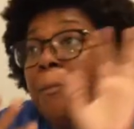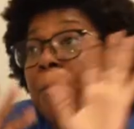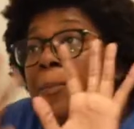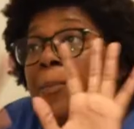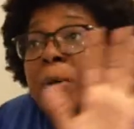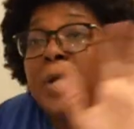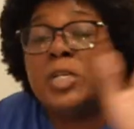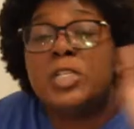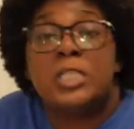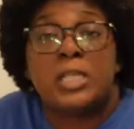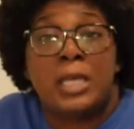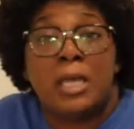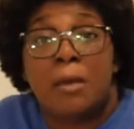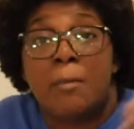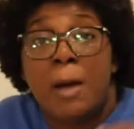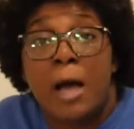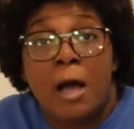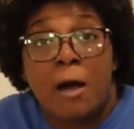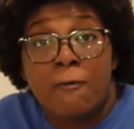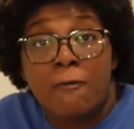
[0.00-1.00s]
pushing him
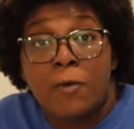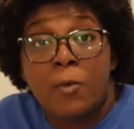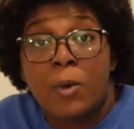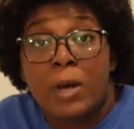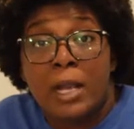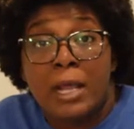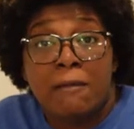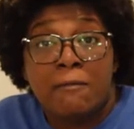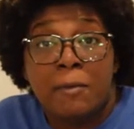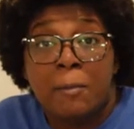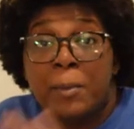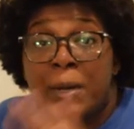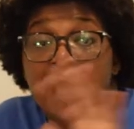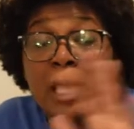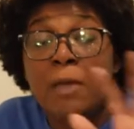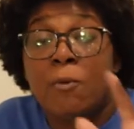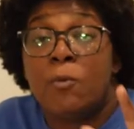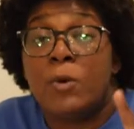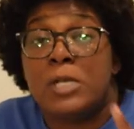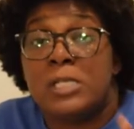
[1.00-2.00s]
off or whatever but
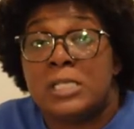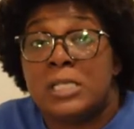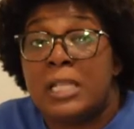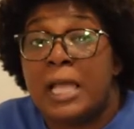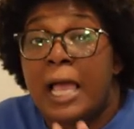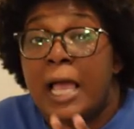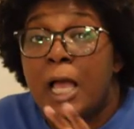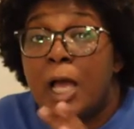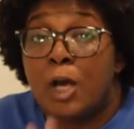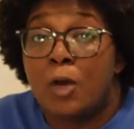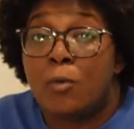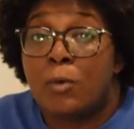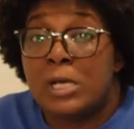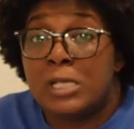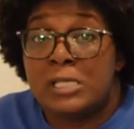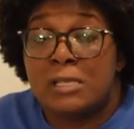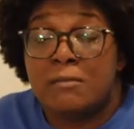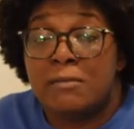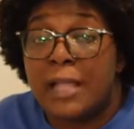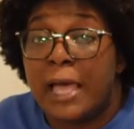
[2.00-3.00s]
it wasn't like
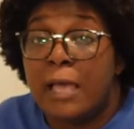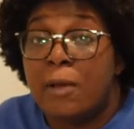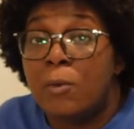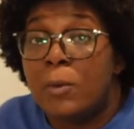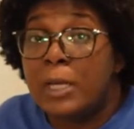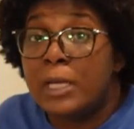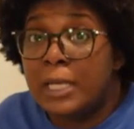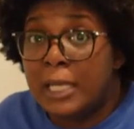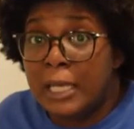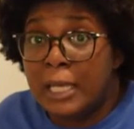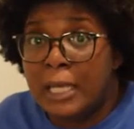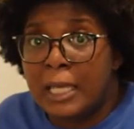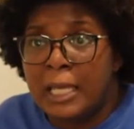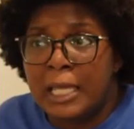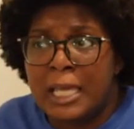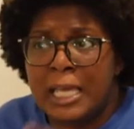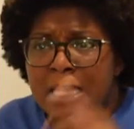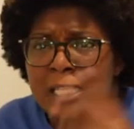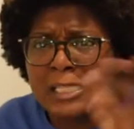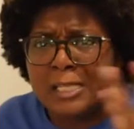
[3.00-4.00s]
aggressive like with
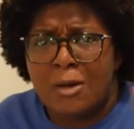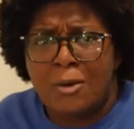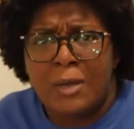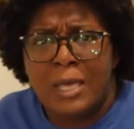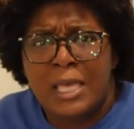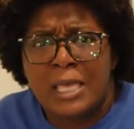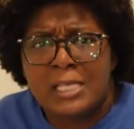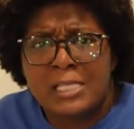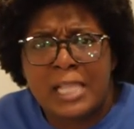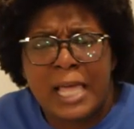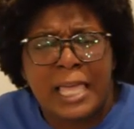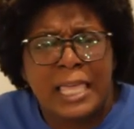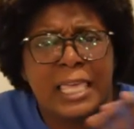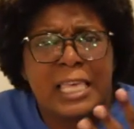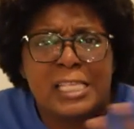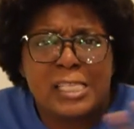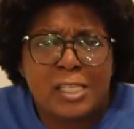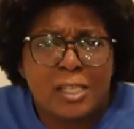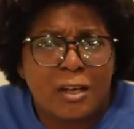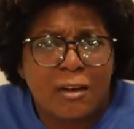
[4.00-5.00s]
Dean and so he's like
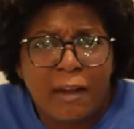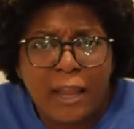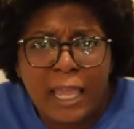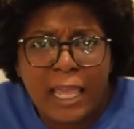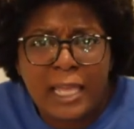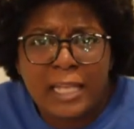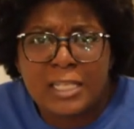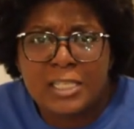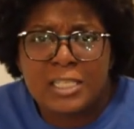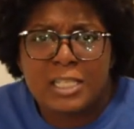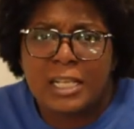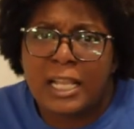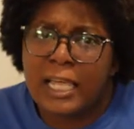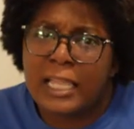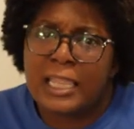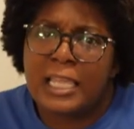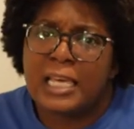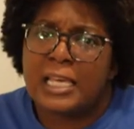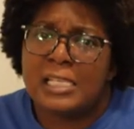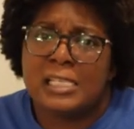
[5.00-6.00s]
kissing her hand and shit
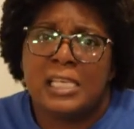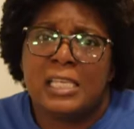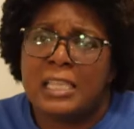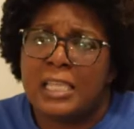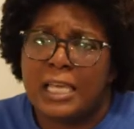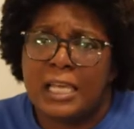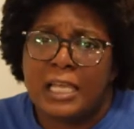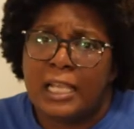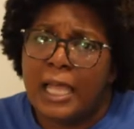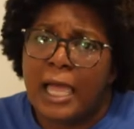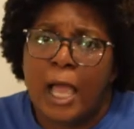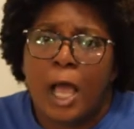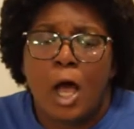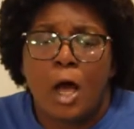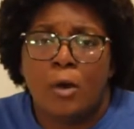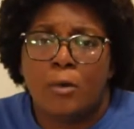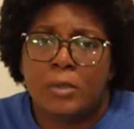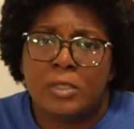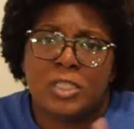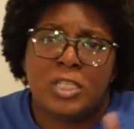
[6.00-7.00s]
like that because he thinking like
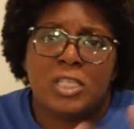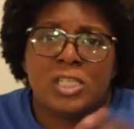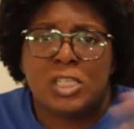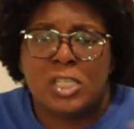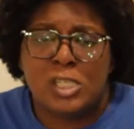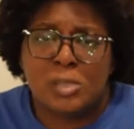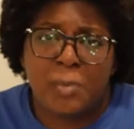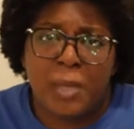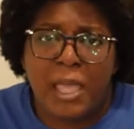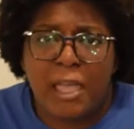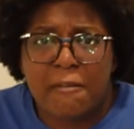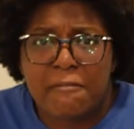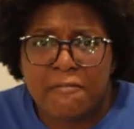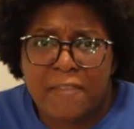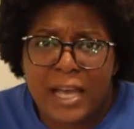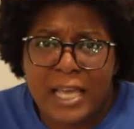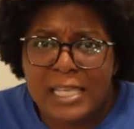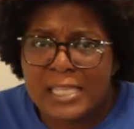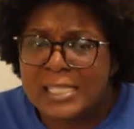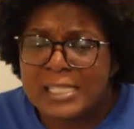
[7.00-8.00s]
oh she's just being
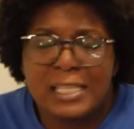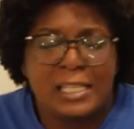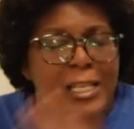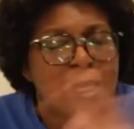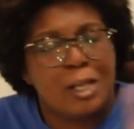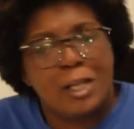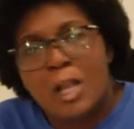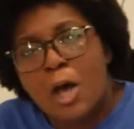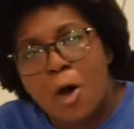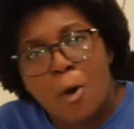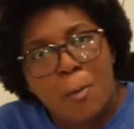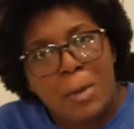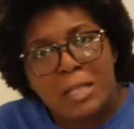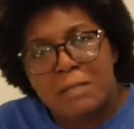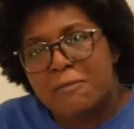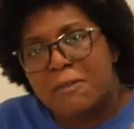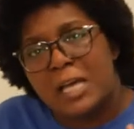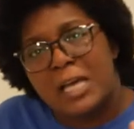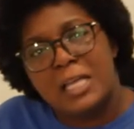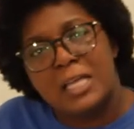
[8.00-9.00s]
feisty no
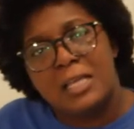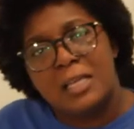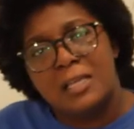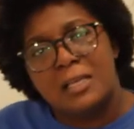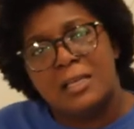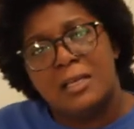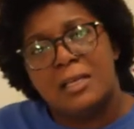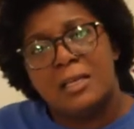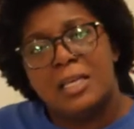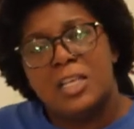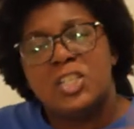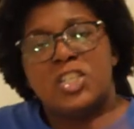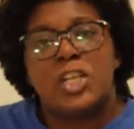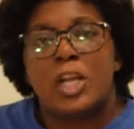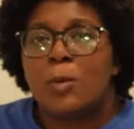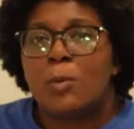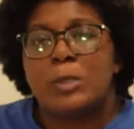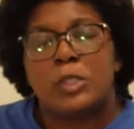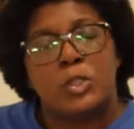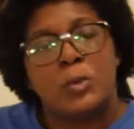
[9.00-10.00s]
motherfucker she
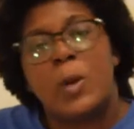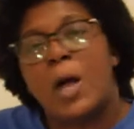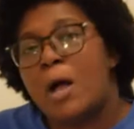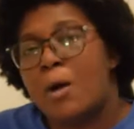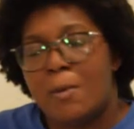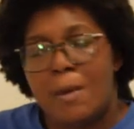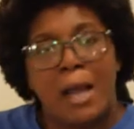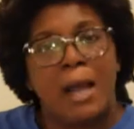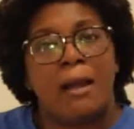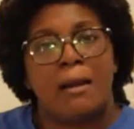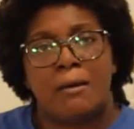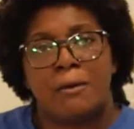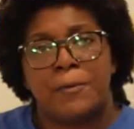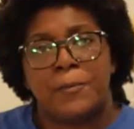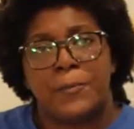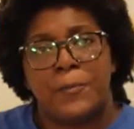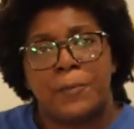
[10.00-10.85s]
don't want you on her